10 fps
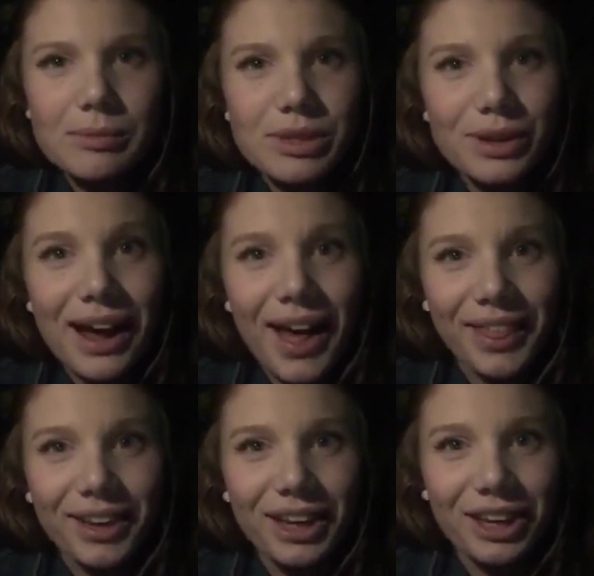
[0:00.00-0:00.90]
So yeah,
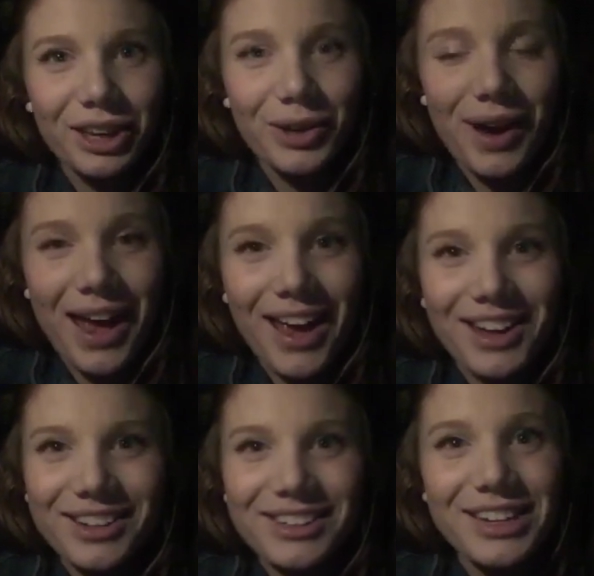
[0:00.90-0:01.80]
thank you
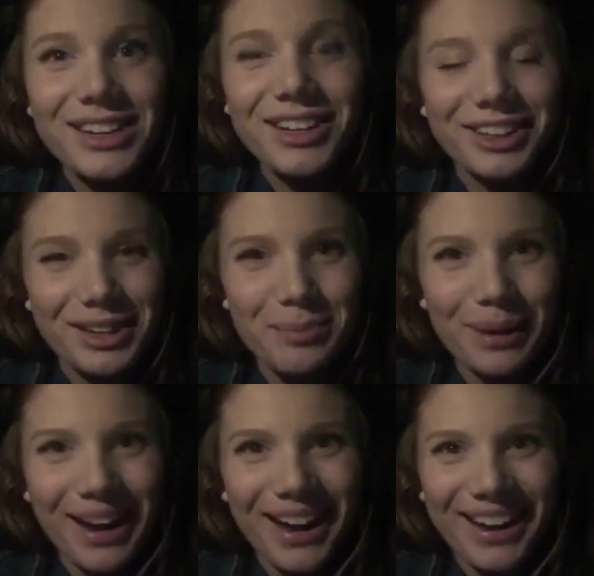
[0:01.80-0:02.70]
and
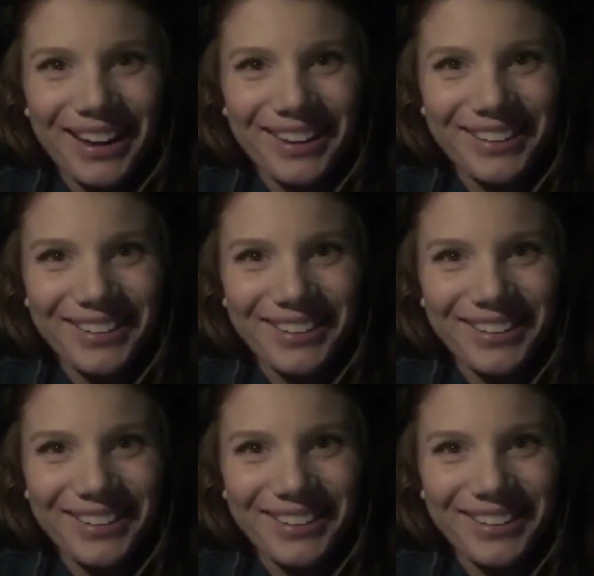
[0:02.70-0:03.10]
goodbye.